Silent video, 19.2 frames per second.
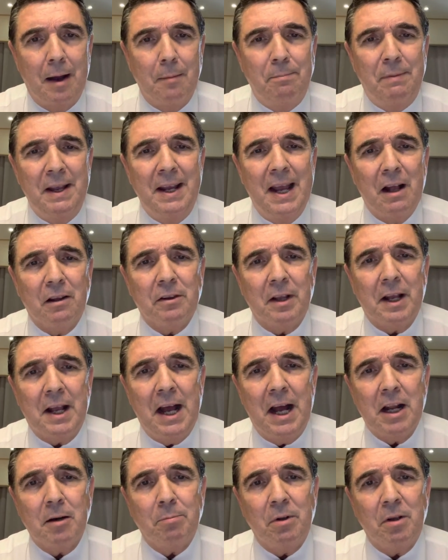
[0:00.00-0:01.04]
being held
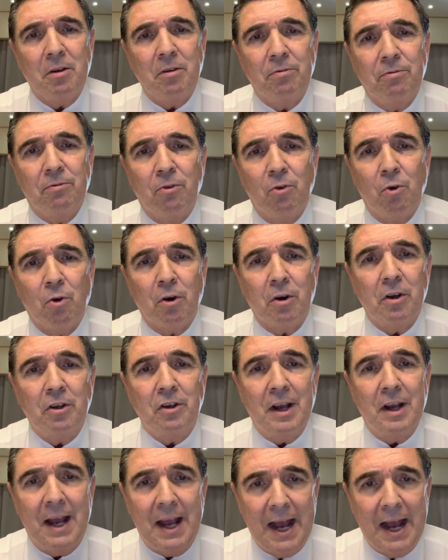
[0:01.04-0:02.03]
accountable for your